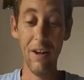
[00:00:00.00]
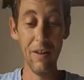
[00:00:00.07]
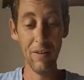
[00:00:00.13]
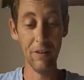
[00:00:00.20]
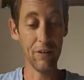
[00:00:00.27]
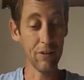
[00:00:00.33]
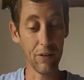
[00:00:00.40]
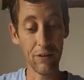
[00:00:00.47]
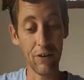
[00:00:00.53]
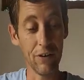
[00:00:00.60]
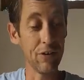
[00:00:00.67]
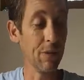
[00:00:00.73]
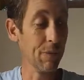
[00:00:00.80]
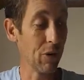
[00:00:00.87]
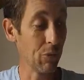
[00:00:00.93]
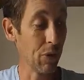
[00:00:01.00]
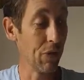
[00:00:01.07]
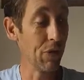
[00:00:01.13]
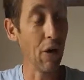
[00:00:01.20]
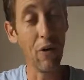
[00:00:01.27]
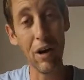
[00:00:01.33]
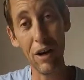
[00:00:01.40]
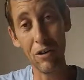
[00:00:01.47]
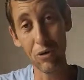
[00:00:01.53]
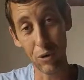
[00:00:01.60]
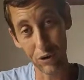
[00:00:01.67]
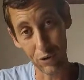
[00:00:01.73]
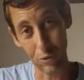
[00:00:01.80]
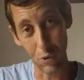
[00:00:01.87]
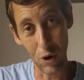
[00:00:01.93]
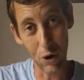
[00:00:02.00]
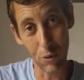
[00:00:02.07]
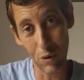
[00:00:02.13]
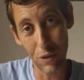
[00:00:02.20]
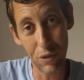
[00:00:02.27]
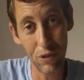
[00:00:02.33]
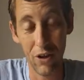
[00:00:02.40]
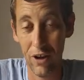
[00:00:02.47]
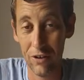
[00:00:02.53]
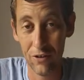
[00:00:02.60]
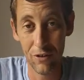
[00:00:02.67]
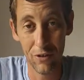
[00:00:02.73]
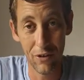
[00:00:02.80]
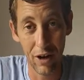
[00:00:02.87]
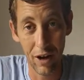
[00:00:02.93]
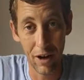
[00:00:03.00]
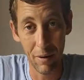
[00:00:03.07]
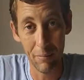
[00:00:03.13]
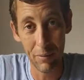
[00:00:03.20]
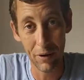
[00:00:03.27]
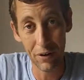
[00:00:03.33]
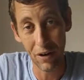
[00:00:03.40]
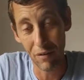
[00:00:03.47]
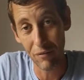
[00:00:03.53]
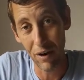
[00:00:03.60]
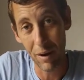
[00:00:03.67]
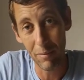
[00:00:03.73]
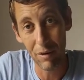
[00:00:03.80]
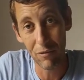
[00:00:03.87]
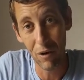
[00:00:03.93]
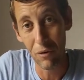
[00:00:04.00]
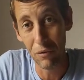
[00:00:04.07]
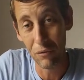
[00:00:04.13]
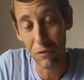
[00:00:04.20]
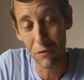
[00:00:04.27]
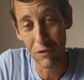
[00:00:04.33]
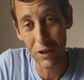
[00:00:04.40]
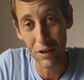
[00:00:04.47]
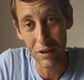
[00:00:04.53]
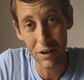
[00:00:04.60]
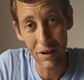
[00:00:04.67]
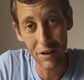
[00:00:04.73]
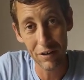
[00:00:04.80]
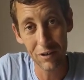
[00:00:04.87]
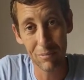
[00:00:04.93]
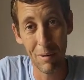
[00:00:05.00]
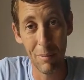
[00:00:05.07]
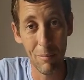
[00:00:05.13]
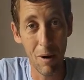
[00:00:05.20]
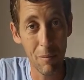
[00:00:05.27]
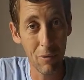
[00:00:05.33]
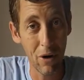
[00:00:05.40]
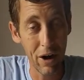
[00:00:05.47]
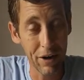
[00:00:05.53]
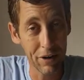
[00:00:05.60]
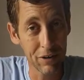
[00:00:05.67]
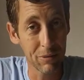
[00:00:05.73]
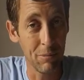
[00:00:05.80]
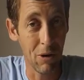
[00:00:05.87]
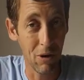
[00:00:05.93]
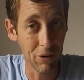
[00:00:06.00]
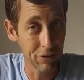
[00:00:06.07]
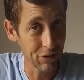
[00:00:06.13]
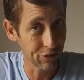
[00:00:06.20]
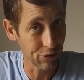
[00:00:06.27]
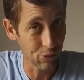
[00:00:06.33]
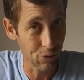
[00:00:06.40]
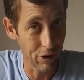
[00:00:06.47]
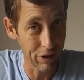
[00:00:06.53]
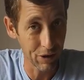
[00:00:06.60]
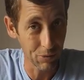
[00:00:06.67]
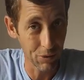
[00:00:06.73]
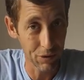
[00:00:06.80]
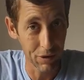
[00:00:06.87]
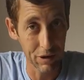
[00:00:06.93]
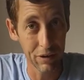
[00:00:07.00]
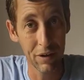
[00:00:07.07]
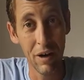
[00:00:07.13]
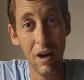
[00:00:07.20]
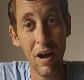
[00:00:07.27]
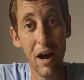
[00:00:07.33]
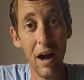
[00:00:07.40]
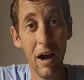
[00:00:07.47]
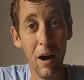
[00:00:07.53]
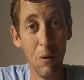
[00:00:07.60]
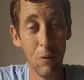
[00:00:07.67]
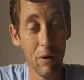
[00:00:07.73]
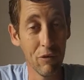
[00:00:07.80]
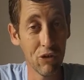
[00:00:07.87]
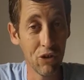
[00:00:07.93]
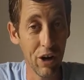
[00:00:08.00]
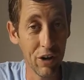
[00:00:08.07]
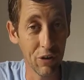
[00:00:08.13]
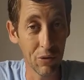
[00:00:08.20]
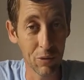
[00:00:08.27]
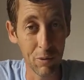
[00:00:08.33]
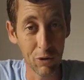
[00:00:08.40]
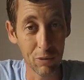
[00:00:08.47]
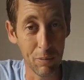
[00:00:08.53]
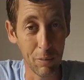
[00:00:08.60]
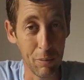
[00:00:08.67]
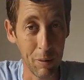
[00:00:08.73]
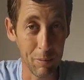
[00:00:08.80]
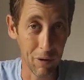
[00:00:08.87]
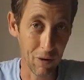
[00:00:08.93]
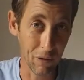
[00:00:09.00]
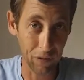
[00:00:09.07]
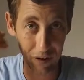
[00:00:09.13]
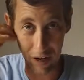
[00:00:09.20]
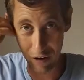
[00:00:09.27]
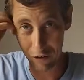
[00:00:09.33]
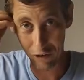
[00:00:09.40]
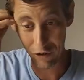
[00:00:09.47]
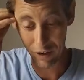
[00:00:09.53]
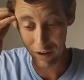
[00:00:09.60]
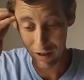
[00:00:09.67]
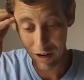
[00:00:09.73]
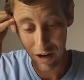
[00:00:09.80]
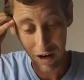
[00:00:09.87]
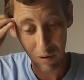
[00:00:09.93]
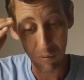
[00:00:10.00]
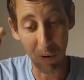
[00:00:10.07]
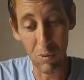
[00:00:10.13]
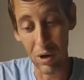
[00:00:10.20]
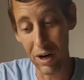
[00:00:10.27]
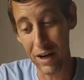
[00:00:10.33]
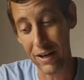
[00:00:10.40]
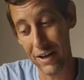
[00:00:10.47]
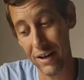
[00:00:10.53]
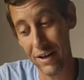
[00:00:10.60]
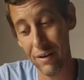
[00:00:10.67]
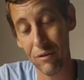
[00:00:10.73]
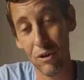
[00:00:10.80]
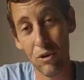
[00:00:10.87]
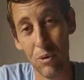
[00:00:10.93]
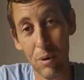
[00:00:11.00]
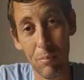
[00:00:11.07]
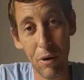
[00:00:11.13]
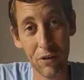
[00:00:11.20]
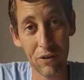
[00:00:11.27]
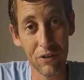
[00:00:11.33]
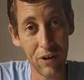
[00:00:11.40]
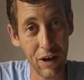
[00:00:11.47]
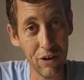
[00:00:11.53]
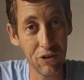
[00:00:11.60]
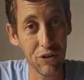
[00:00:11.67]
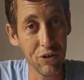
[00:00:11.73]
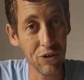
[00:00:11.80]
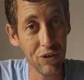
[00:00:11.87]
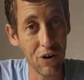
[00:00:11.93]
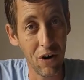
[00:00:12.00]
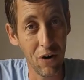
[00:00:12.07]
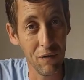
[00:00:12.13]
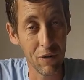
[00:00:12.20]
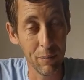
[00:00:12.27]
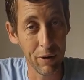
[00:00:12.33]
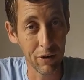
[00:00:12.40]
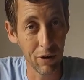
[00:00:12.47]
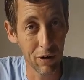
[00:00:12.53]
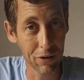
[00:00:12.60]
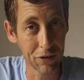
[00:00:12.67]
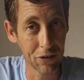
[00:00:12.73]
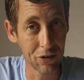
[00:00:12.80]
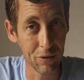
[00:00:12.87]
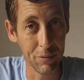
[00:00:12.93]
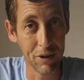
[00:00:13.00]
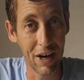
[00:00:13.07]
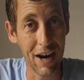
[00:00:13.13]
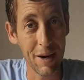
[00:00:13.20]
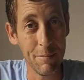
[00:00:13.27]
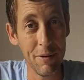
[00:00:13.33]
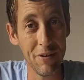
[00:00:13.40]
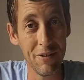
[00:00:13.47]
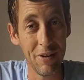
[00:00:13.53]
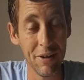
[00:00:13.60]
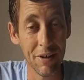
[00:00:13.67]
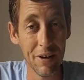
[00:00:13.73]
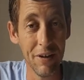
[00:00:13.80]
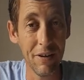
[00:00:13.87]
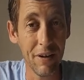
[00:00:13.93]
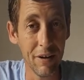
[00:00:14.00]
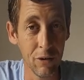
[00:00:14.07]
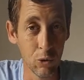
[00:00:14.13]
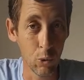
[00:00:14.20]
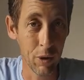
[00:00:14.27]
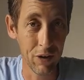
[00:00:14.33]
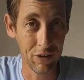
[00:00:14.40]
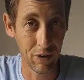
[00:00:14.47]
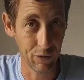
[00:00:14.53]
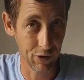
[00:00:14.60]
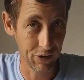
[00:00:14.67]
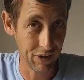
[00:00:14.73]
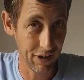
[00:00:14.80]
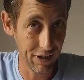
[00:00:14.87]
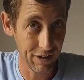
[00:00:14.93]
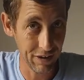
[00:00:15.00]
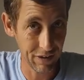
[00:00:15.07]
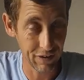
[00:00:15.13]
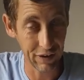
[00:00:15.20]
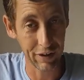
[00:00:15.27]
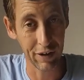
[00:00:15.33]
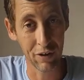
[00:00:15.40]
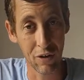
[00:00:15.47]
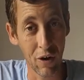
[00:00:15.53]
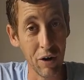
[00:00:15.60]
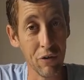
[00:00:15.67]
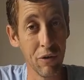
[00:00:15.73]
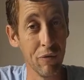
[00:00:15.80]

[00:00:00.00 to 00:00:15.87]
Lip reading: This is a system that we thoroughly enjoy to work with. It's been in our family for over 15 years. My mom ran it. My aunt is still running with them. We have shared it with multiple people around the country. We were lucky enough to do a presentation of the Mandala system at the IPC in India in 2017 that had great